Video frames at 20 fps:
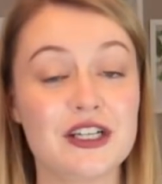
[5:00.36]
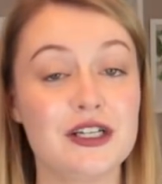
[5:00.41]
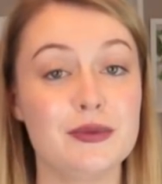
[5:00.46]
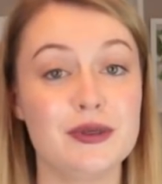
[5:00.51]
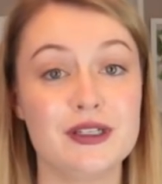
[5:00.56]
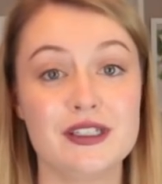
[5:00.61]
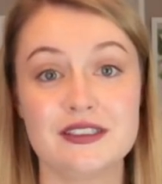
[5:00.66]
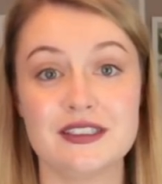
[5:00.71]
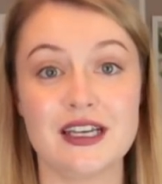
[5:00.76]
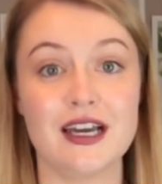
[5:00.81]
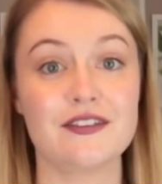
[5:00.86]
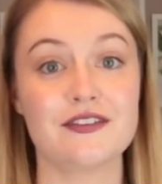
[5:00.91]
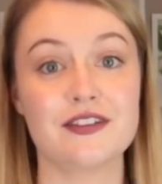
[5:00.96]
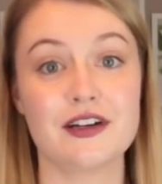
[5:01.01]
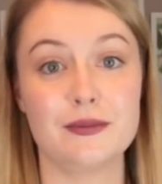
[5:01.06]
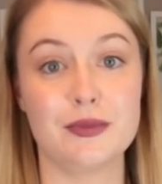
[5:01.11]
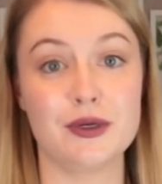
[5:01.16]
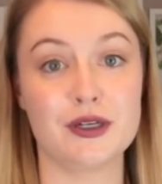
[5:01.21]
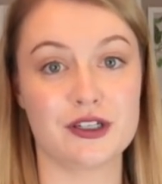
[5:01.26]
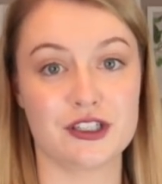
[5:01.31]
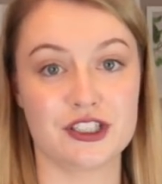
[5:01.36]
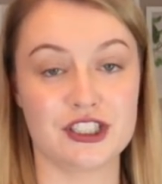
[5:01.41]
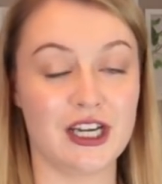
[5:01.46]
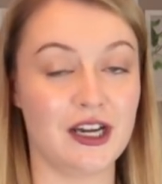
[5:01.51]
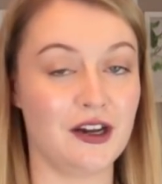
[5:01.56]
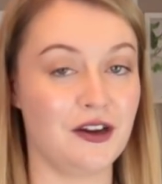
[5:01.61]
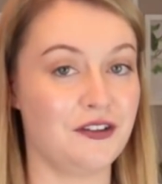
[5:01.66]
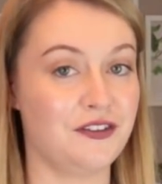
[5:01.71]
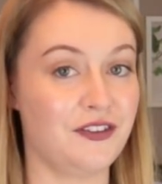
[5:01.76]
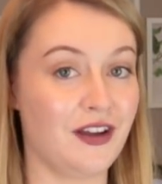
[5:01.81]
cupboard, every
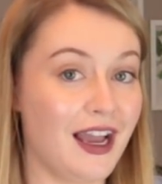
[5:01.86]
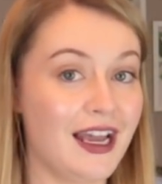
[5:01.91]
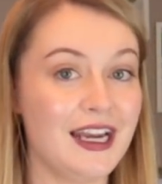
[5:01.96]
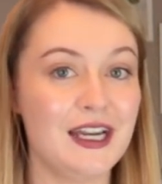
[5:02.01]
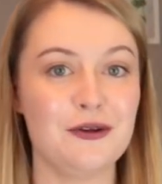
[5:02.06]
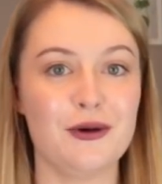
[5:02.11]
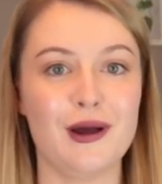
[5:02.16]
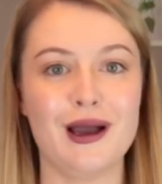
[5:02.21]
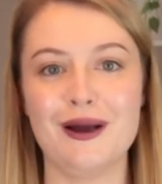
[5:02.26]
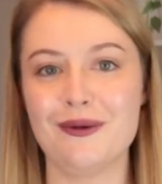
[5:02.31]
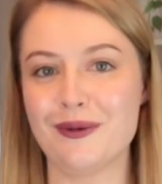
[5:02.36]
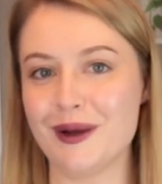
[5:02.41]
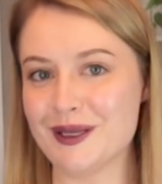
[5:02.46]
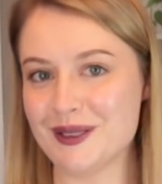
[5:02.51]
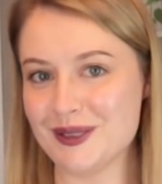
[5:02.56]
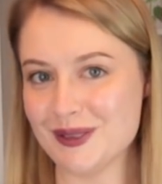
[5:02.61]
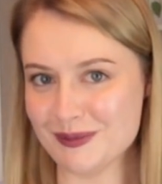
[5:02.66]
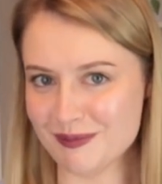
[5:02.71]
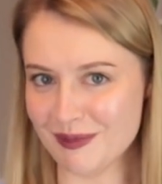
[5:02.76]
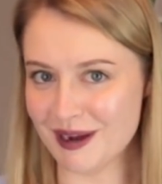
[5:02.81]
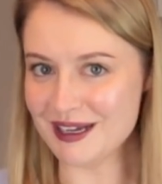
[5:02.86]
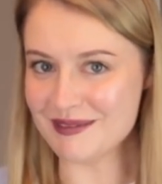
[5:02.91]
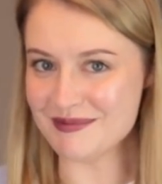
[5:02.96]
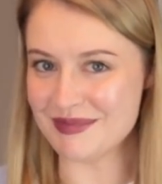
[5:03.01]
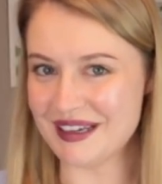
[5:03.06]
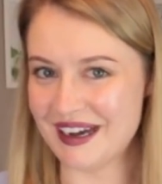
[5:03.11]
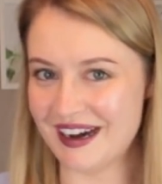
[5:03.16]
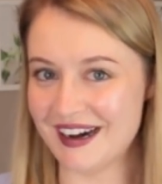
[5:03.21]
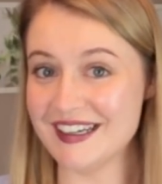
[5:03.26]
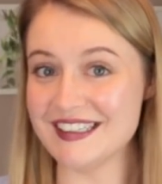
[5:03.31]
bookshelf, anywhere where you might
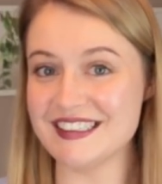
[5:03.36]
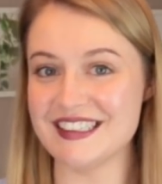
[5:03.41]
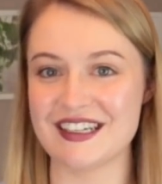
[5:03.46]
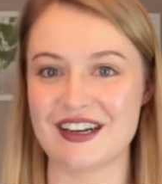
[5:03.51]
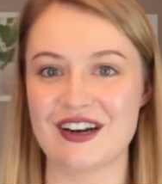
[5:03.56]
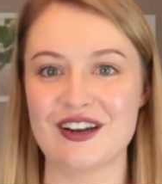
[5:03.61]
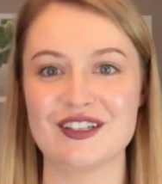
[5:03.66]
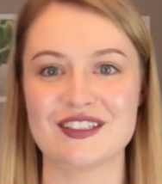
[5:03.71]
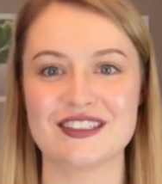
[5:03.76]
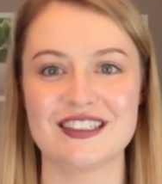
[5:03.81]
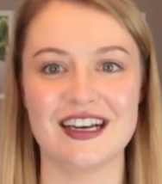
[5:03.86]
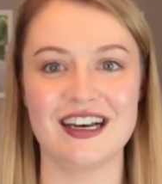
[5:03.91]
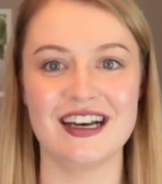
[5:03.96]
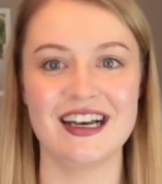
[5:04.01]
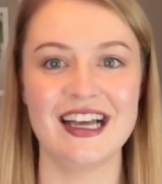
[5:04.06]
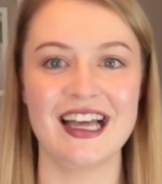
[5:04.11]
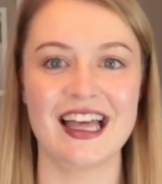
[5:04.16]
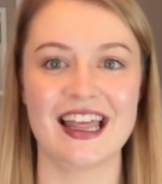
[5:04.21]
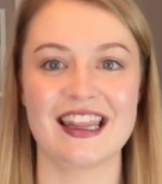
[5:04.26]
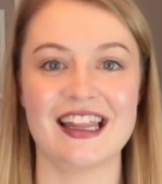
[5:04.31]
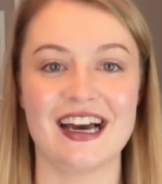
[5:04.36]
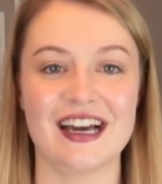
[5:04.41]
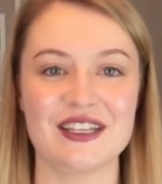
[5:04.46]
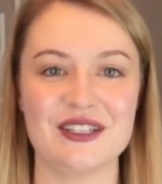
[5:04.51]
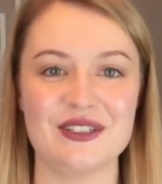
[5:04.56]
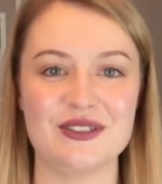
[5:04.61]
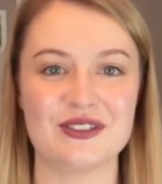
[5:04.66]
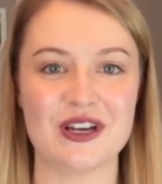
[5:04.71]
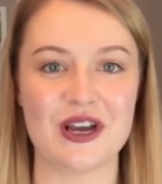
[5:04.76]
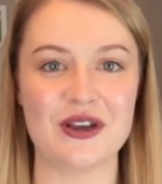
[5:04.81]
be hiding clutter
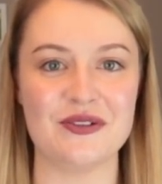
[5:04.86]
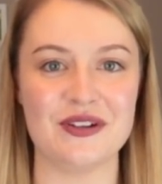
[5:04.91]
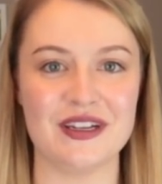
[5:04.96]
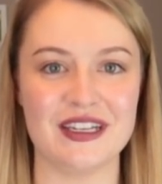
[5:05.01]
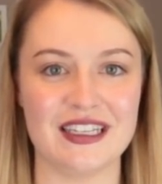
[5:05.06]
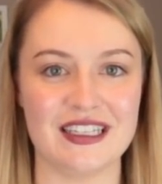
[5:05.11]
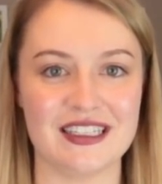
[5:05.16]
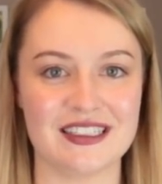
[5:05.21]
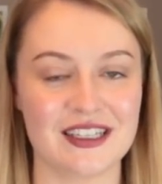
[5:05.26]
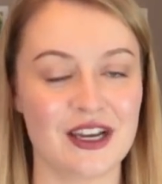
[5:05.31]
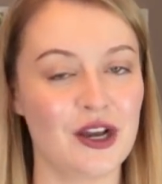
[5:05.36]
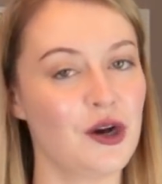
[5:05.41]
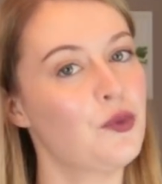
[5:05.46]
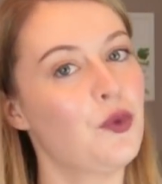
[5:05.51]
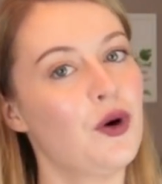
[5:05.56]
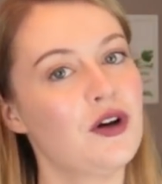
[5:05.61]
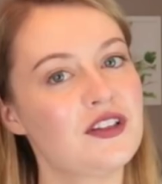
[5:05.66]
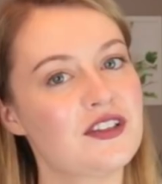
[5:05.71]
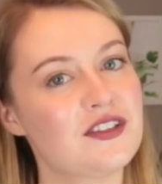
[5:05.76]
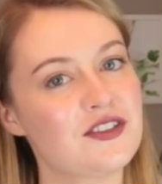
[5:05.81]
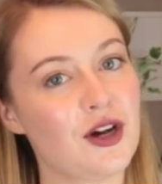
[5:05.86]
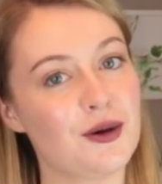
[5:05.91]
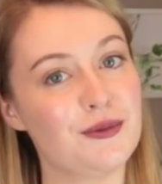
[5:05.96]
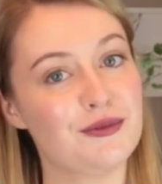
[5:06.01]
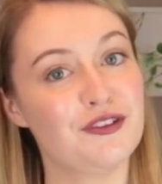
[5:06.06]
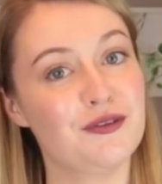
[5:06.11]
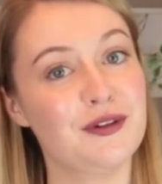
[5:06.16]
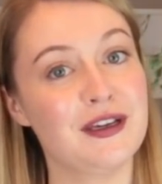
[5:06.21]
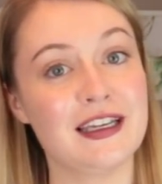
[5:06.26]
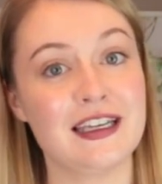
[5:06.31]
that you don't need. One
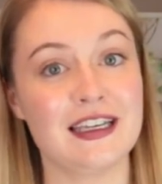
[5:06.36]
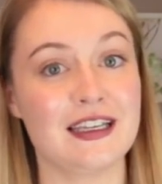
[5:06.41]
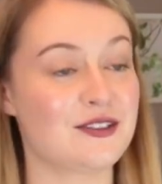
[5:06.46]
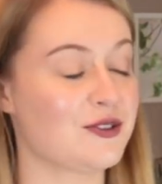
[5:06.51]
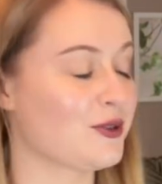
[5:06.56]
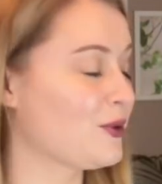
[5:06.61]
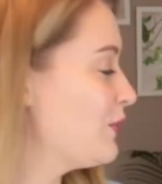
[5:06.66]
stop for me is